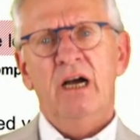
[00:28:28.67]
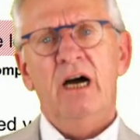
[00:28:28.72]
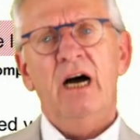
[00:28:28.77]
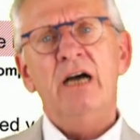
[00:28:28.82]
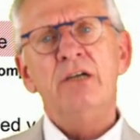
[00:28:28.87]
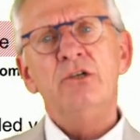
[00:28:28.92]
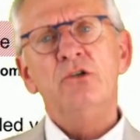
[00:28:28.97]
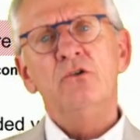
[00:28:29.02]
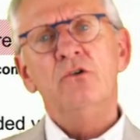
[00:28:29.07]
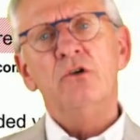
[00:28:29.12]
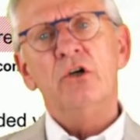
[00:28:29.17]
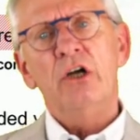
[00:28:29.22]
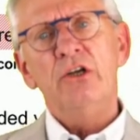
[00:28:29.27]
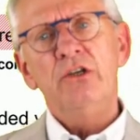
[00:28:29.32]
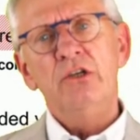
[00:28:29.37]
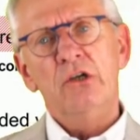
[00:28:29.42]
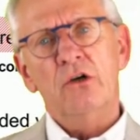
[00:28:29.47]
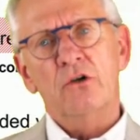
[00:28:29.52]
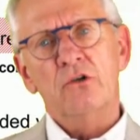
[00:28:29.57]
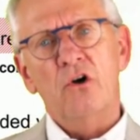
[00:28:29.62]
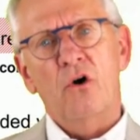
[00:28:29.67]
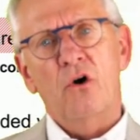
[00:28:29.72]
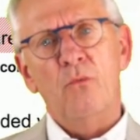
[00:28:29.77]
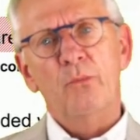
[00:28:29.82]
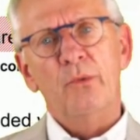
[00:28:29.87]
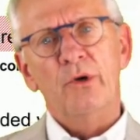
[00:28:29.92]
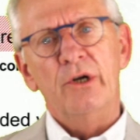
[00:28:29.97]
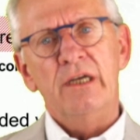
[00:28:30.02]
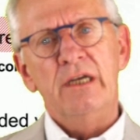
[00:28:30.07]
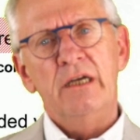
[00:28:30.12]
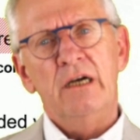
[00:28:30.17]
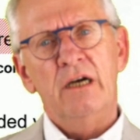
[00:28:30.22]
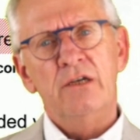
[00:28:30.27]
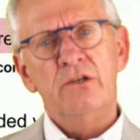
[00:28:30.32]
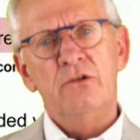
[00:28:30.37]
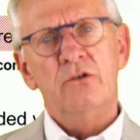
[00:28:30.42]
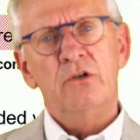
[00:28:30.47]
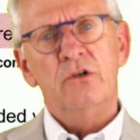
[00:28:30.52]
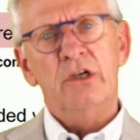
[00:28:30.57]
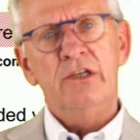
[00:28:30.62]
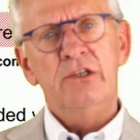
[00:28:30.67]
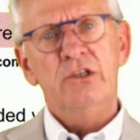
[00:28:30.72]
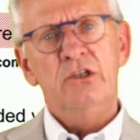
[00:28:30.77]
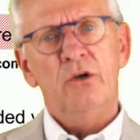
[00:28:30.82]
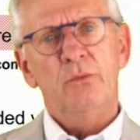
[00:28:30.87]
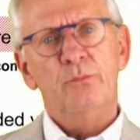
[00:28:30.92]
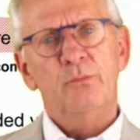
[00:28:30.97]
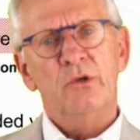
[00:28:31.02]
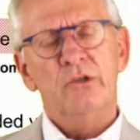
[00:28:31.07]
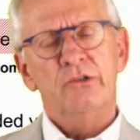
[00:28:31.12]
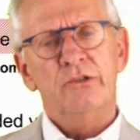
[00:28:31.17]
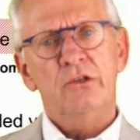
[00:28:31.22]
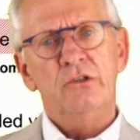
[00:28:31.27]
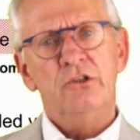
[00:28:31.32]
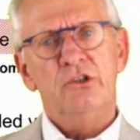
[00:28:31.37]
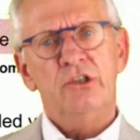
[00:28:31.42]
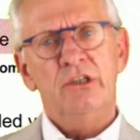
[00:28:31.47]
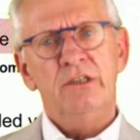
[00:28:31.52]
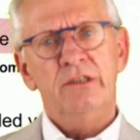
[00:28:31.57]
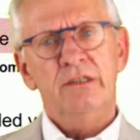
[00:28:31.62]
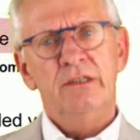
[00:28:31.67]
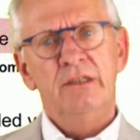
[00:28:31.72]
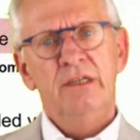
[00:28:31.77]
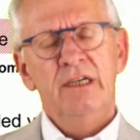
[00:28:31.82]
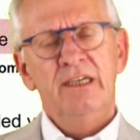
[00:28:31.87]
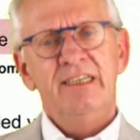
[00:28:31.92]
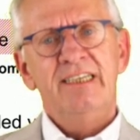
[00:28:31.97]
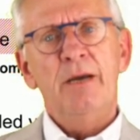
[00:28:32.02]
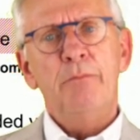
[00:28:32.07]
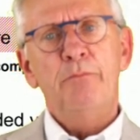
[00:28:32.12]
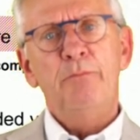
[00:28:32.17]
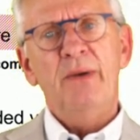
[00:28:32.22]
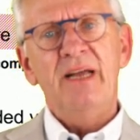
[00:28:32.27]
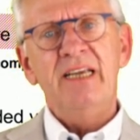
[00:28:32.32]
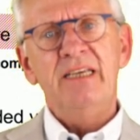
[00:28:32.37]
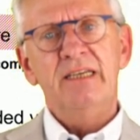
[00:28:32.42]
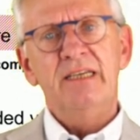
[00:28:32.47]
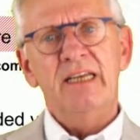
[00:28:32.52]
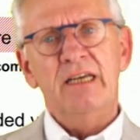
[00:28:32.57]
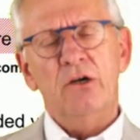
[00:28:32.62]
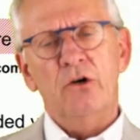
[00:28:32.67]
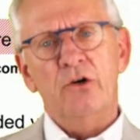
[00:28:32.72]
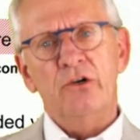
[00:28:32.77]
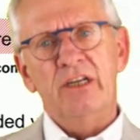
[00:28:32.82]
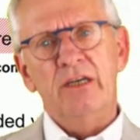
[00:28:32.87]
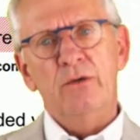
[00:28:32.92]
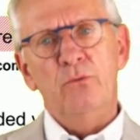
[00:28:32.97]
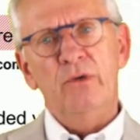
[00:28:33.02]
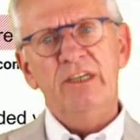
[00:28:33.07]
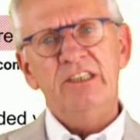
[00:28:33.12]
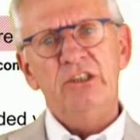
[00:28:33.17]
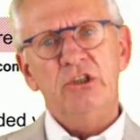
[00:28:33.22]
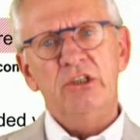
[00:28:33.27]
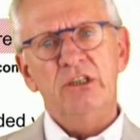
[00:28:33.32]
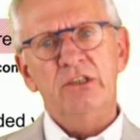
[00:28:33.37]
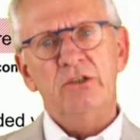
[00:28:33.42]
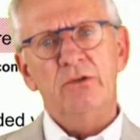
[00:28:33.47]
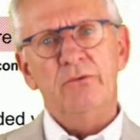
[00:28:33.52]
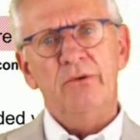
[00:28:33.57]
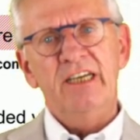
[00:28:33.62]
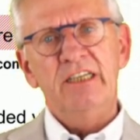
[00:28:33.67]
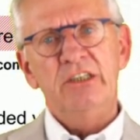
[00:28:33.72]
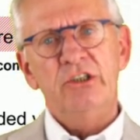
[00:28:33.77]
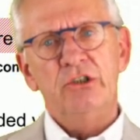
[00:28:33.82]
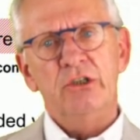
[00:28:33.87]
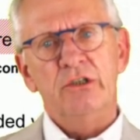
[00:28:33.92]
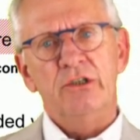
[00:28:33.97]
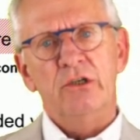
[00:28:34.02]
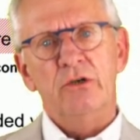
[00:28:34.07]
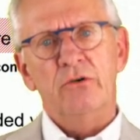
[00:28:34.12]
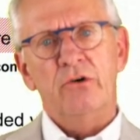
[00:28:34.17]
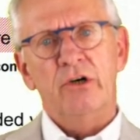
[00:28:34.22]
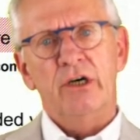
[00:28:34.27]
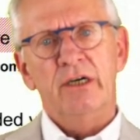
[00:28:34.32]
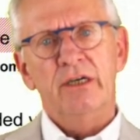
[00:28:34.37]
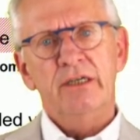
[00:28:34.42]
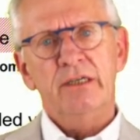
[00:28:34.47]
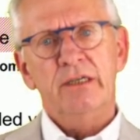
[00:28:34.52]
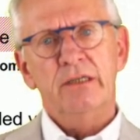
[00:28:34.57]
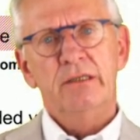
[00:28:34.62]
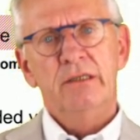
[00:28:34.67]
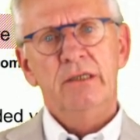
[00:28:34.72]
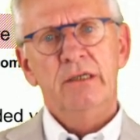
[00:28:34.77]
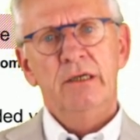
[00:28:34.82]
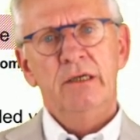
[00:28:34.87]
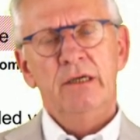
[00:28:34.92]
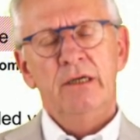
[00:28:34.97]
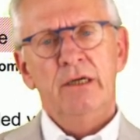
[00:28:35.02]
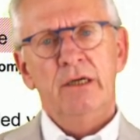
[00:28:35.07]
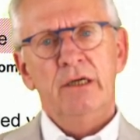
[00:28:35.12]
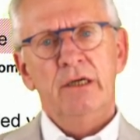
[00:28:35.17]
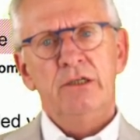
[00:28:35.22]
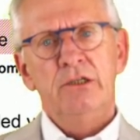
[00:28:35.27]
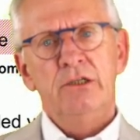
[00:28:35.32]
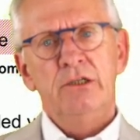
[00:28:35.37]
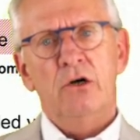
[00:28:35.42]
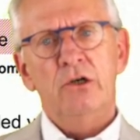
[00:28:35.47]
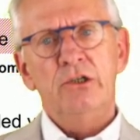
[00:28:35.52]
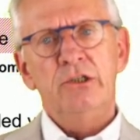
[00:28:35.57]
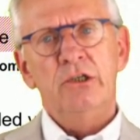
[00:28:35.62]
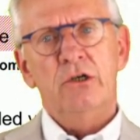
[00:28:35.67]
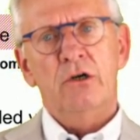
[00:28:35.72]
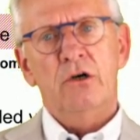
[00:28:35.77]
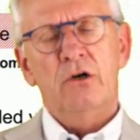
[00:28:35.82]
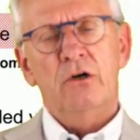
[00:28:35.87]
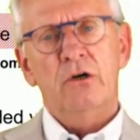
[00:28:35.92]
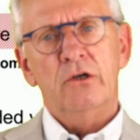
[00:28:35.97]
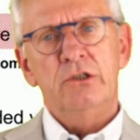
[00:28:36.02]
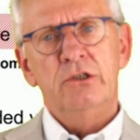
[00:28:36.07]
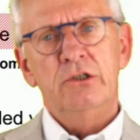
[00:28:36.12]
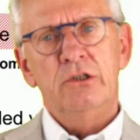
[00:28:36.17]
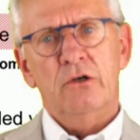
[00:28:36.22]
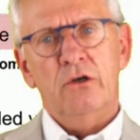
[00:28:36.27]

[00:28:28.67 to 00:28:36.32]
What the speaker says: how you run your company, how you run your production, depending on in which situation you are, your